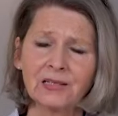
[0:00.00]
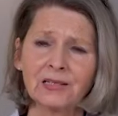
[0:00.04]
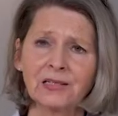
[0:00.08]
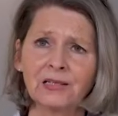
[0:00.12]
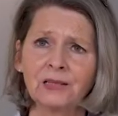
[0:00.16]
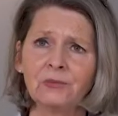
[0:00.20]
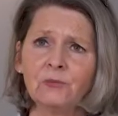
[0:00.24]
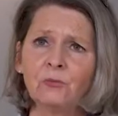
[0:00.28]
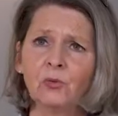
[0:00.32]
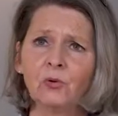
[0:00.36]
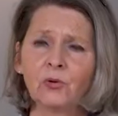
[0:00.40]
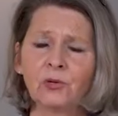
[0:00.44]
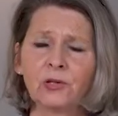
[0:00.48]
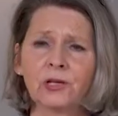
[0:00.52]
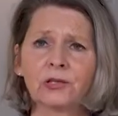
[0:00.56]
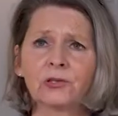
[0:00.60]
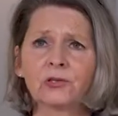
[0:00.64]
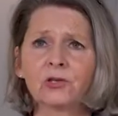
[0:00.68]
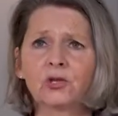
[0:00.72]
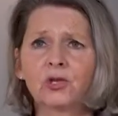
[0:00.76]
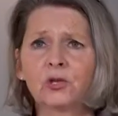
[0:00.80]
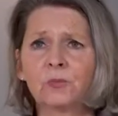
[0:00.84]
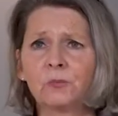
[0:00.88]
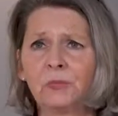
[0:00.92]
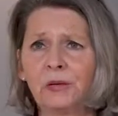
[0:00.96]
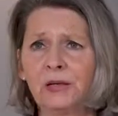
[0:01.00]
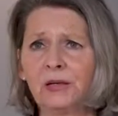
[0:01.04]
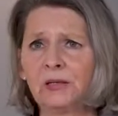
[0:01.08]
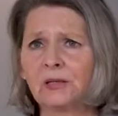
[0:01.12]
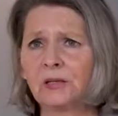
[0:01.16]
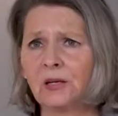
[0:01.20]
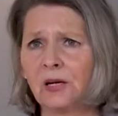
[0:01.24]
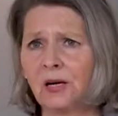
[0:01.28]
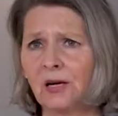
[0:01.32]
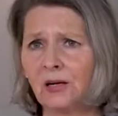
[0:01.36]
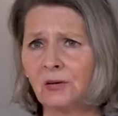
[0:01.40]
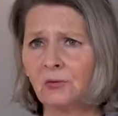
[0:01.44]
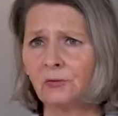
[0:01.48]
occur up
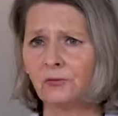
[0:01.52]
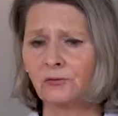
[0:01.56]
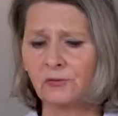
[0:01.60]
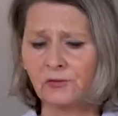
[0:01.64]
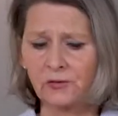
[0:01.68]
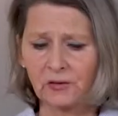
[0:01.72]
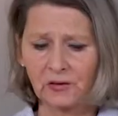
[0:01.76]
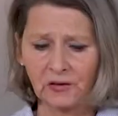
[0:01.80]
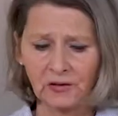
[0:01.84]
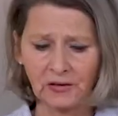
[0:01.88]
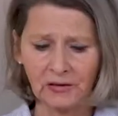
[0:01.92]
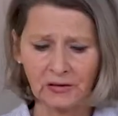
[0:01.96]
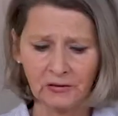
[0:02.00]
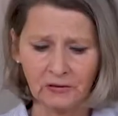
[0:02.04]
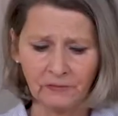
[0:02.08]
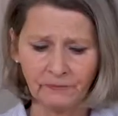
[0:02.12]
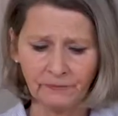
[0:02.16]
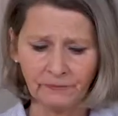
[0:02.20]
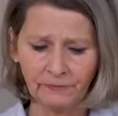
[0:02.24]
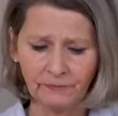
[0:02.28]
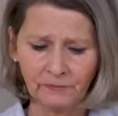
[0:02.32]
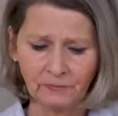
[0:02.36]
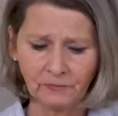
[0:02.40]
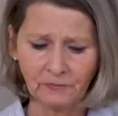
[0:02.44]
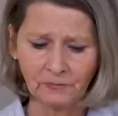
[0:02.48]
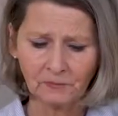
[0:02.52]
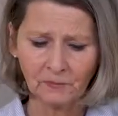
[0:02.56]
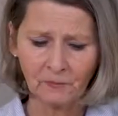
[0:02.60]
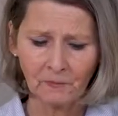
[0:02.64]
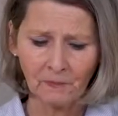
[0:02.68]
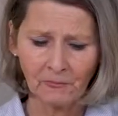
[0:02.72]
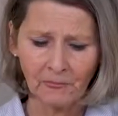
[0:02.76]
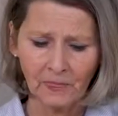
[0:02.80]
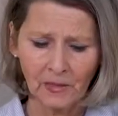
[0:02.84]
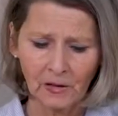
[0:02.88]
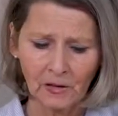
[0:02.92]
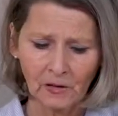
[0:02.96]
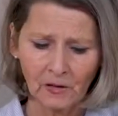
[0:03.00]
to
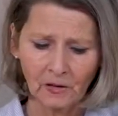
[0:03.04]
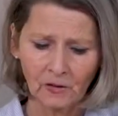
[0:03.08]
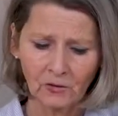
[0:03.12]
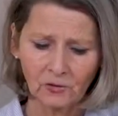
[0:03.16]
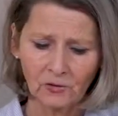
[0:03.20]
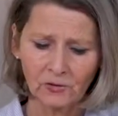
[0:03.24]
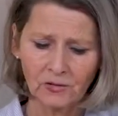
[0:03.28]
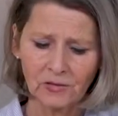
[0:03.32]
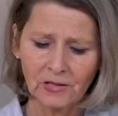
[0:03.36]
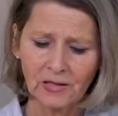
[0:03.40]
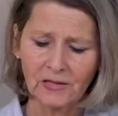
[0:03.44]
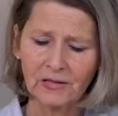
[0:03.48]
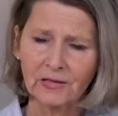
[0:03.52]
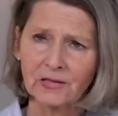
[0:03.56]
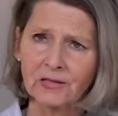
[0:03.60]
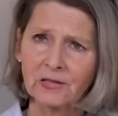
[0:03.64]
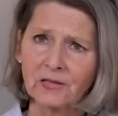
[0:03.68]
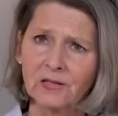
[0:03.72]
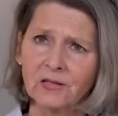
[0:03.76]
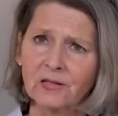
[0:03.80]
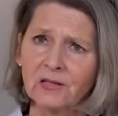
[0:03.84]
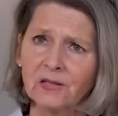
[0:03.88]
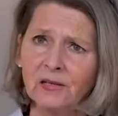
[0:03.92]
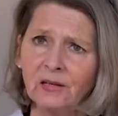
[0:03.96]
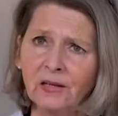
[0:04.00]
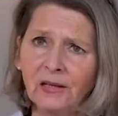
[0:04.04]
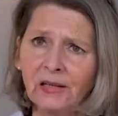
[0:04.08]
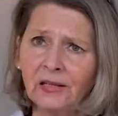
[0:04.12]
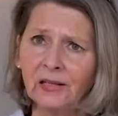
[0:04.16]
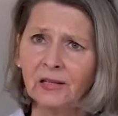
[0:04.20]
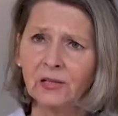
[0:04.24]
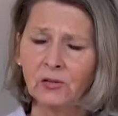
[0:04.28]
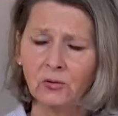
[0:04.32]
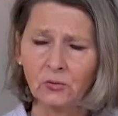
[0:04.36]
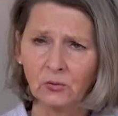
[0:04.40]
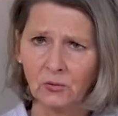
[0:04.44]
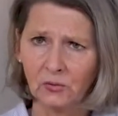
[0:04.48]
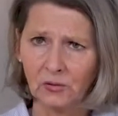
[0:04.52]
18 months later, and it's not
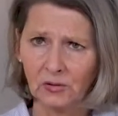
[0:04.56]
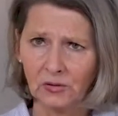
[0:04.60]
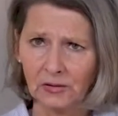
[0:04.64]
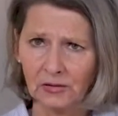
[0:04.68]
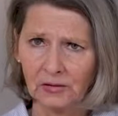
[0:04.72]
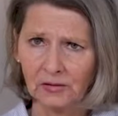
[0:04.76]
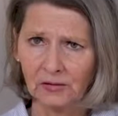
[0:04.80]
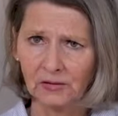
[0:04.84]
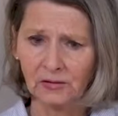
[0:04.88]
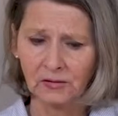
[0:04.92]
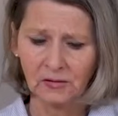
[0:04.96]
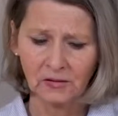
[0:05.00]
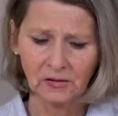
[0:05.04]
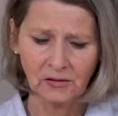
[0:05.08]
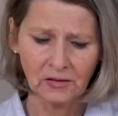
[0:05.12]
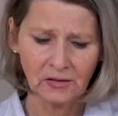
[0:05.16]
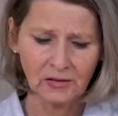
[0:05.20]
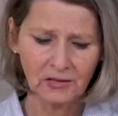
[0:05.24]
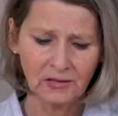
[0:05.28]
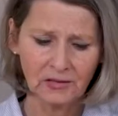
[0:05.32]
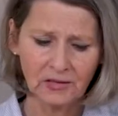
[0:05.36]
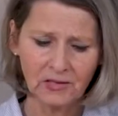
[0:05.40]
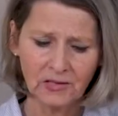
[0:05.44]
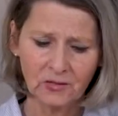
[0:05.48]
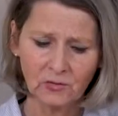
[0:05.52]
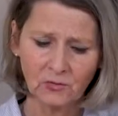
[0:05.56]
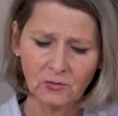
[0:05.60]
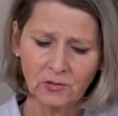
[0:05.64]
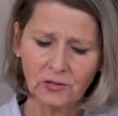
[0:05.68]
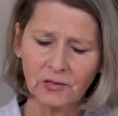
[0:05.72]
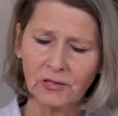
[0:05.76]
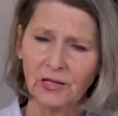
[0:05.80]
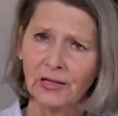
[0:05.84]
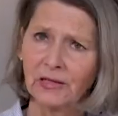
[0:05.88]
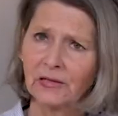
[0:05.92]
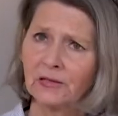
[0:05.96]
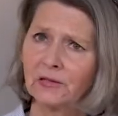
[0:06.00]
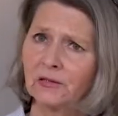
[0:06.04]
just the so called nephrogenic
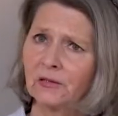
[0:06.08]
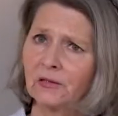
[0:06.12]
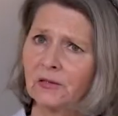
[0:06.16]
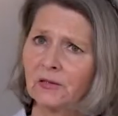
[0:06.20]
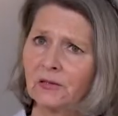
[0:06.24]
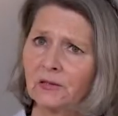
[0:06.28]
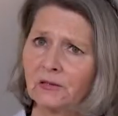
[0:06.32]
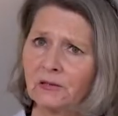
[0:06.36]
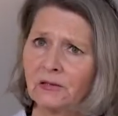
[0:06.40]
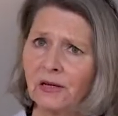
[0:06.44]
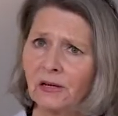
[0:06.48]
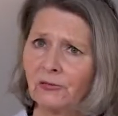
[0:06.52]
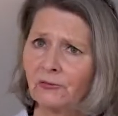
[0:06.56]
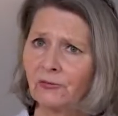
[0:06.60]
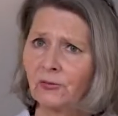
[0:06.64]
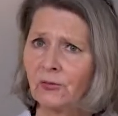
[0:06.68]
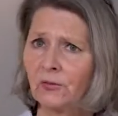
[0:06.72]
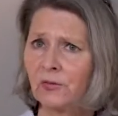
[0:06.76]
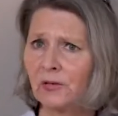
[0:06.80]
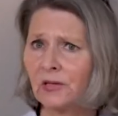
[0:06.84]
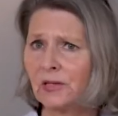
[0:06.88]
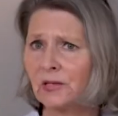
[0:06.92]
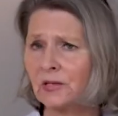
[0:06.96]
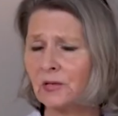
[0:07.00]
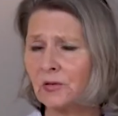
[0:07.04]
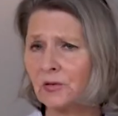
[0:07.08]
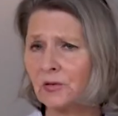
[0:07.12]
systemic fibrosis,